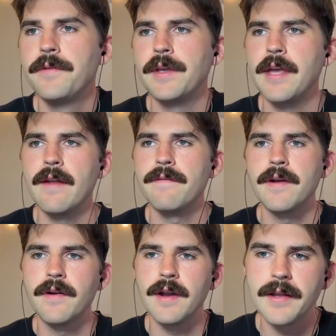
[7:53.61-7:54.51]
to kind of
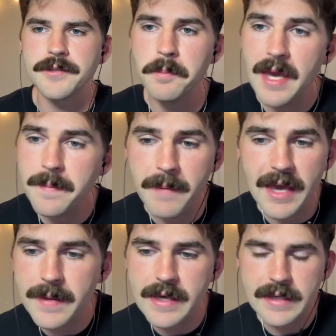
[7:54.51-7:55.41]
figure it out. So
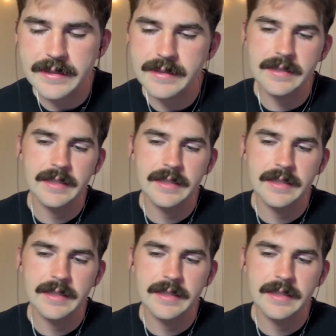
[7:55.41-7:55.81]
maybe it's